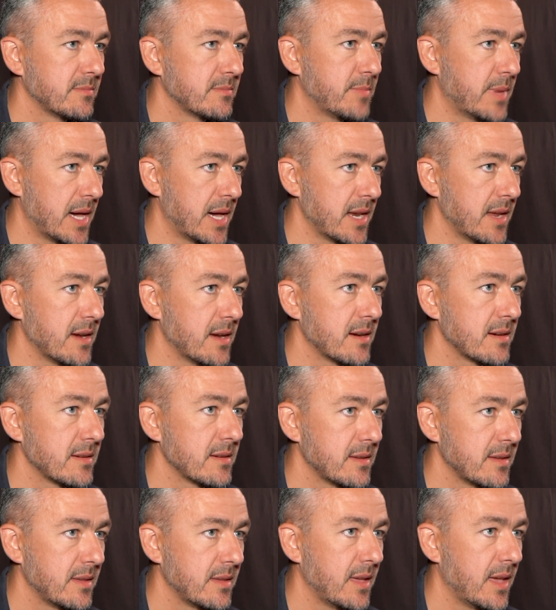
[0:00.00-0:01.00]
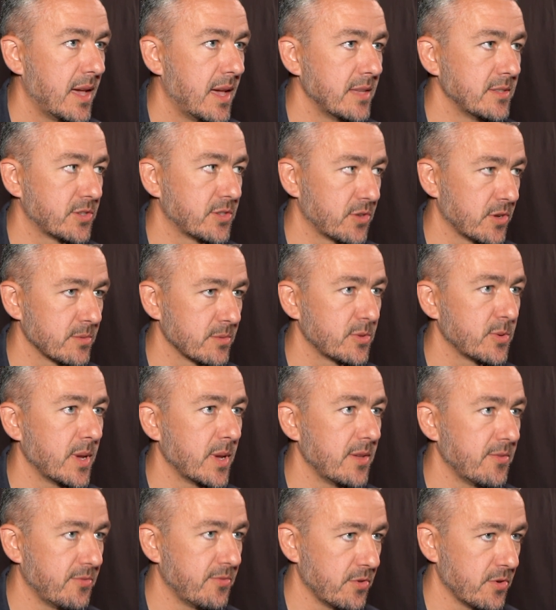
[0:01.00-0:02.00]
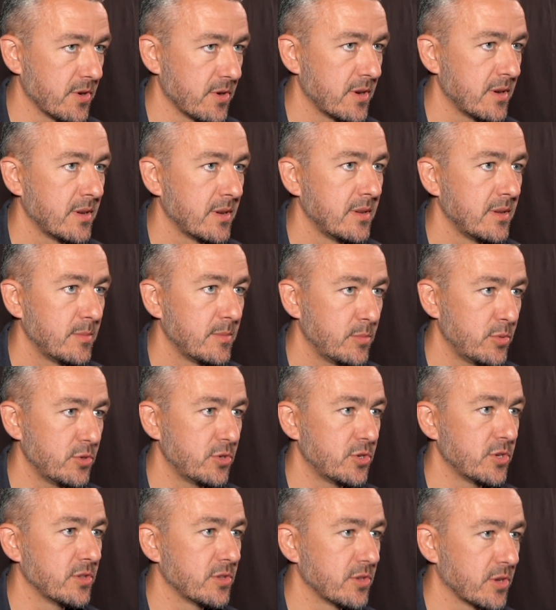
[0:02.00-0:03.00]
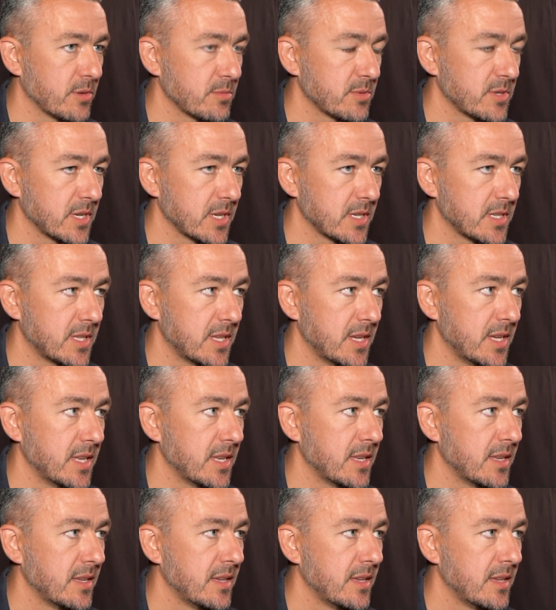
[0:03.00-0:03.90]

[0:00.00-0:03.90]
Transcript: barrier and is top 24, pushing top 16,